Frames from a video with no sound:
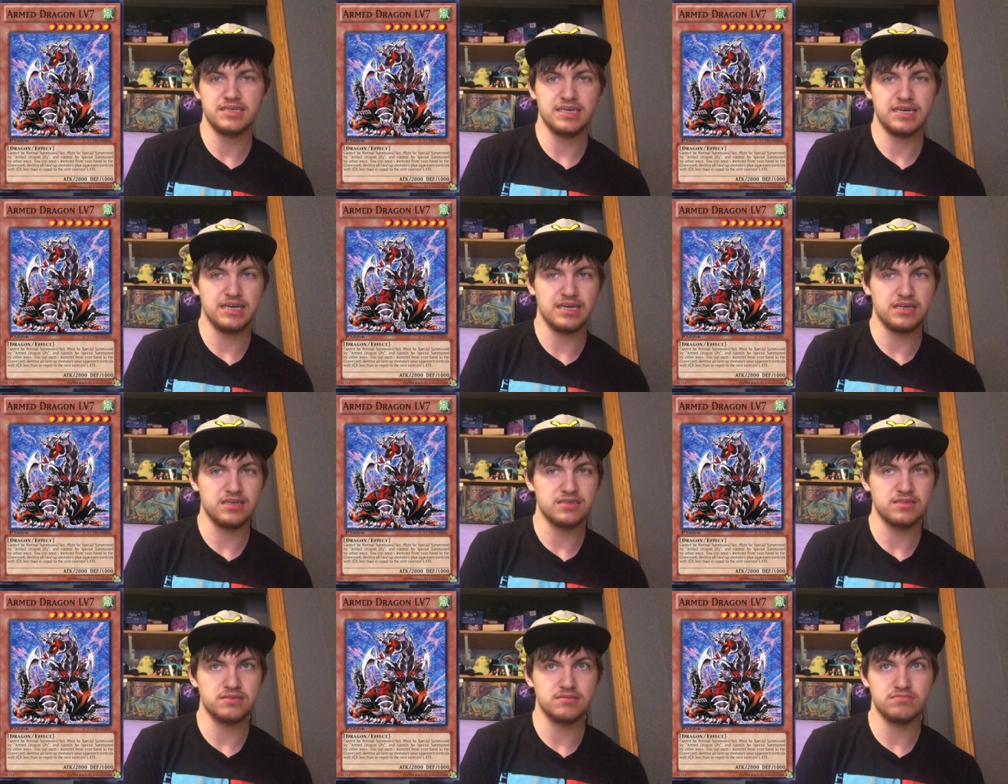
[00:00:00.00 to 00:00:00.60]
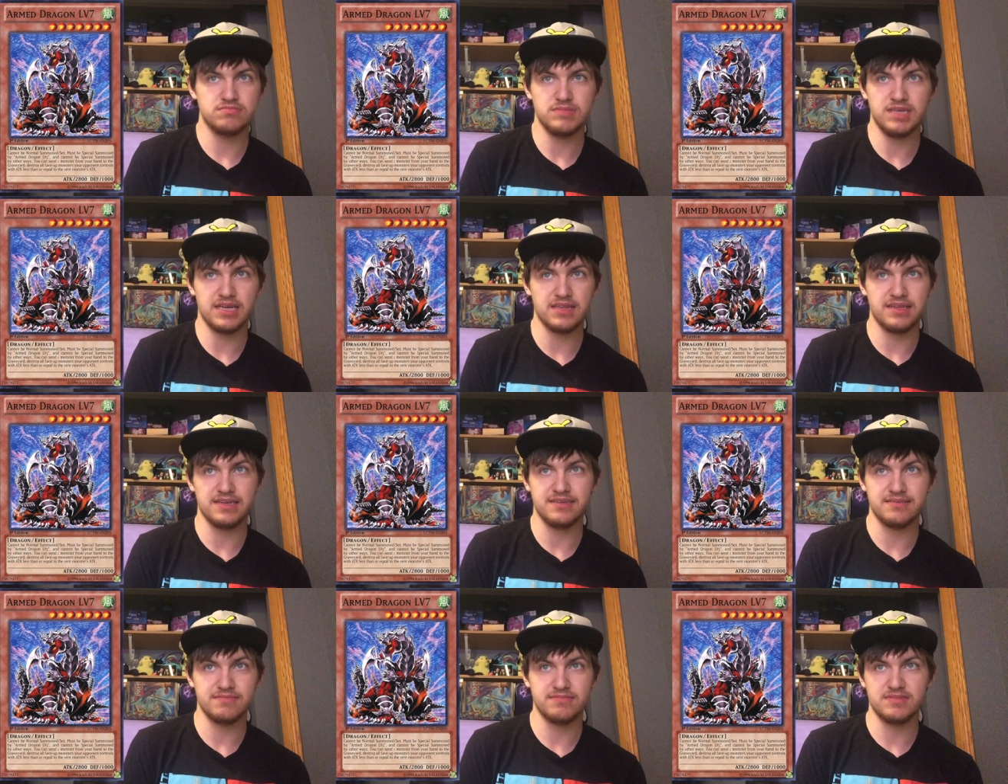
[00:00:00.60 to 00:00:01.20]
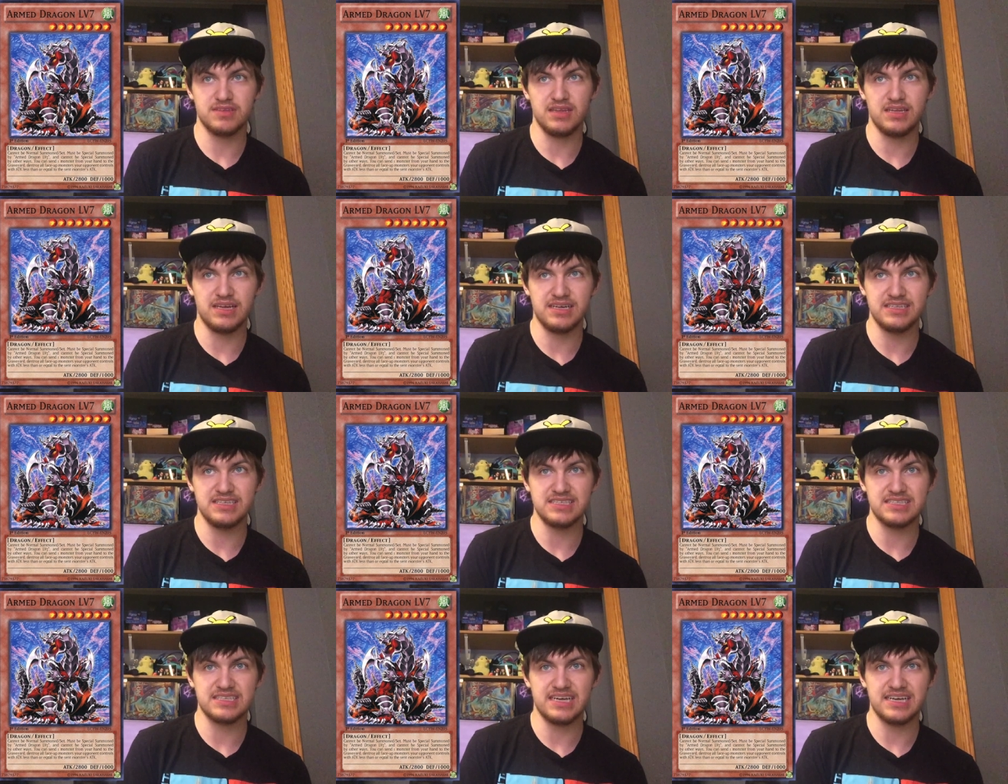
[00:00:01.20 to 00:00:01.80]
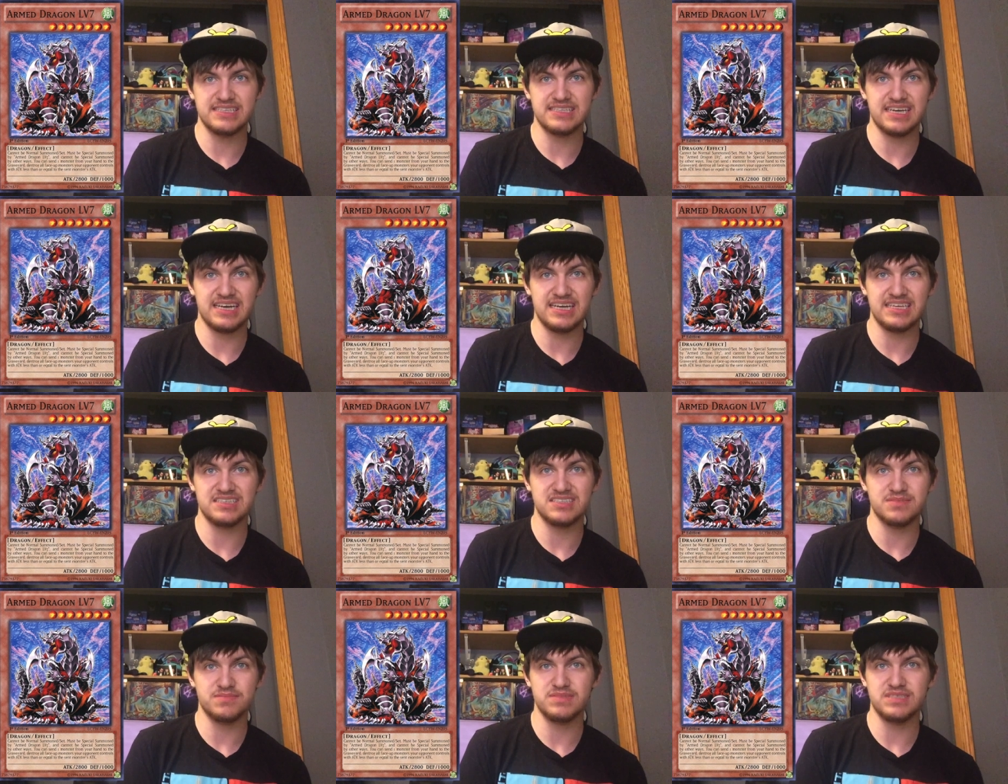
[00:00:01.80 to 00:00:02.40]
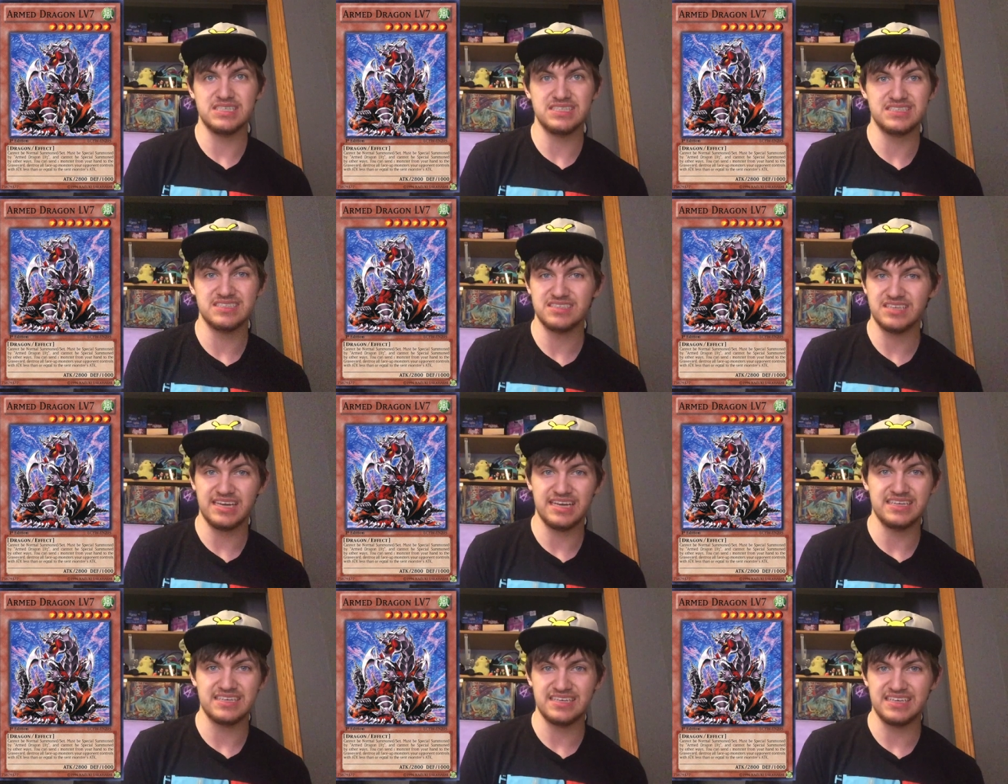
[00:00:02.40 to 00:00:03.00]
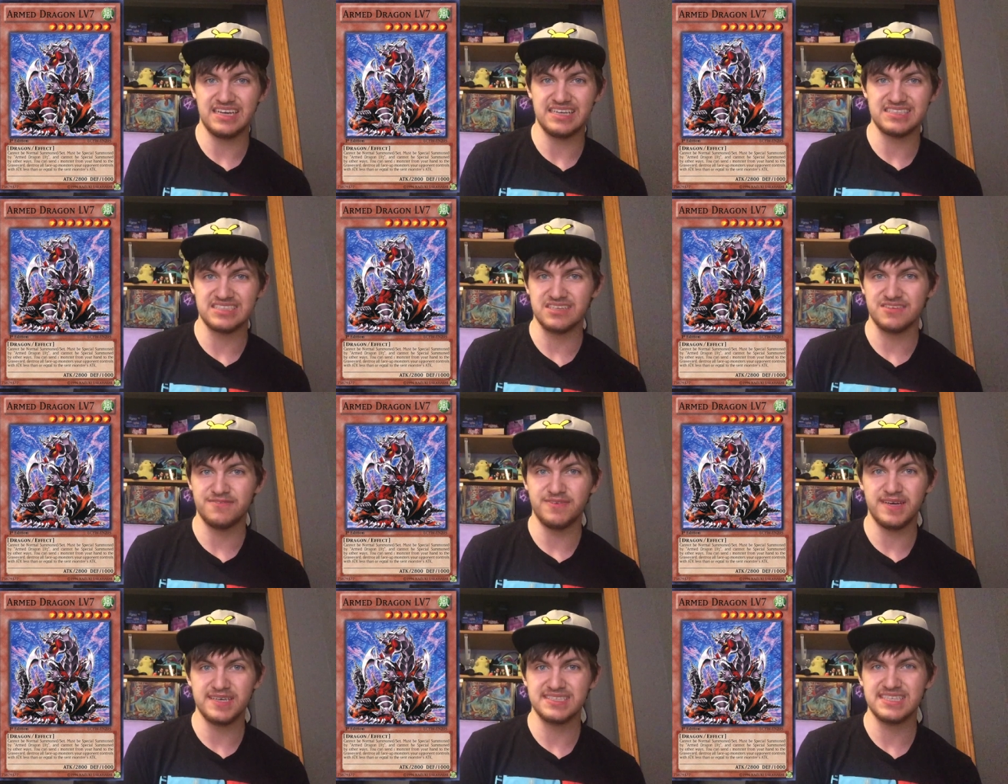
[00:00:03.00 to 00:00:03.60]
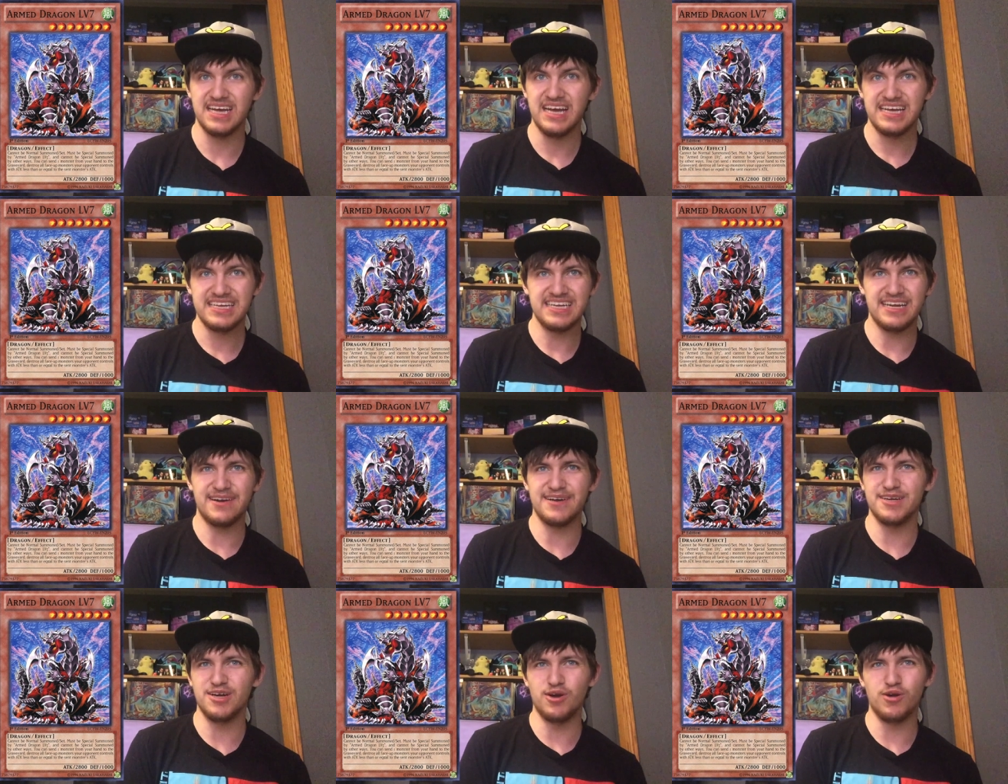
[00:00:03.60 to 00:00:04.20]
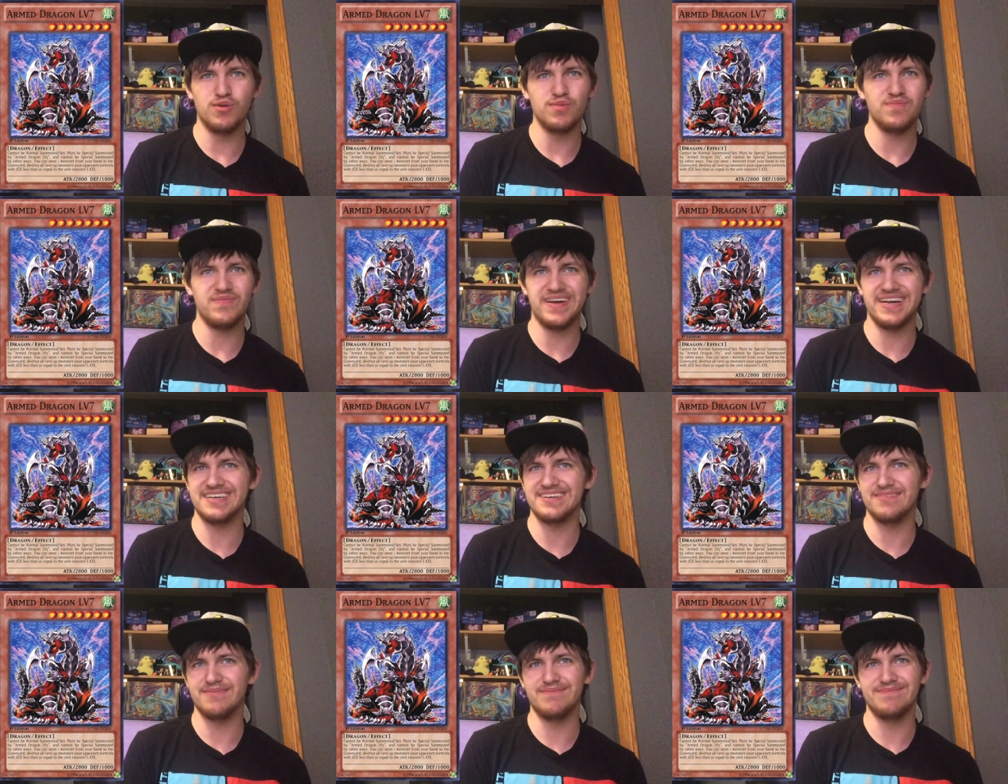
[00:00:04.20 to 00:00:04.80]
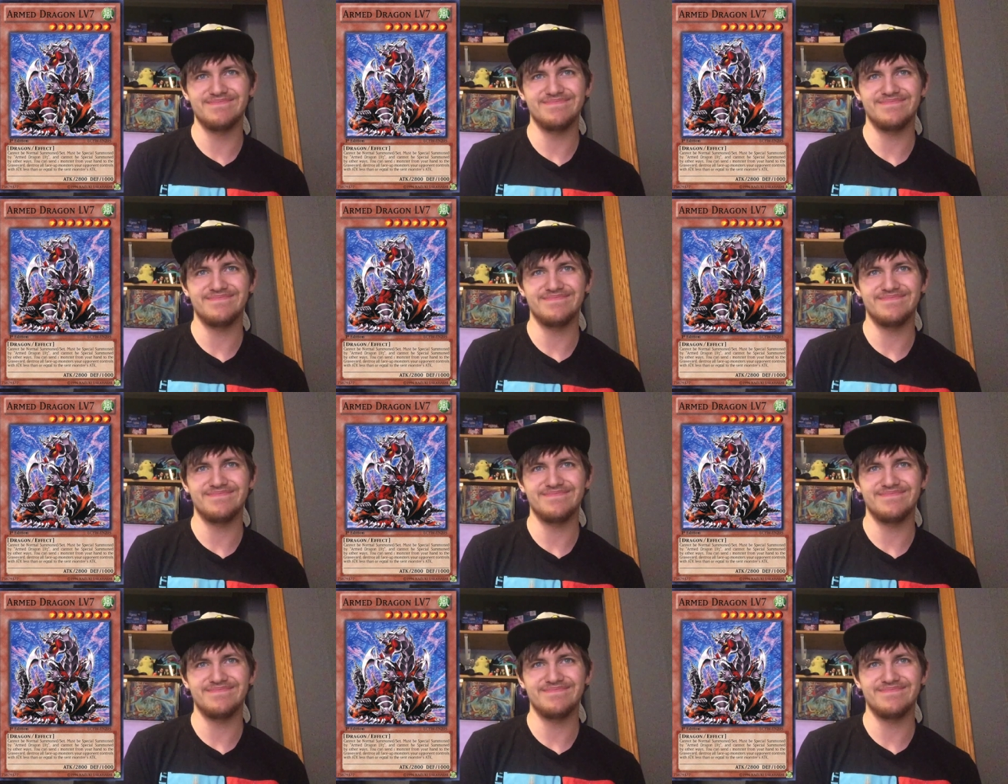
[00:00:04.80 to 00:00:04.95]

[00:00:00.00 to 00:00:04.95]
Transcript: And yeah, like, a lot of these guys had some decent esque effects. Now I know, like,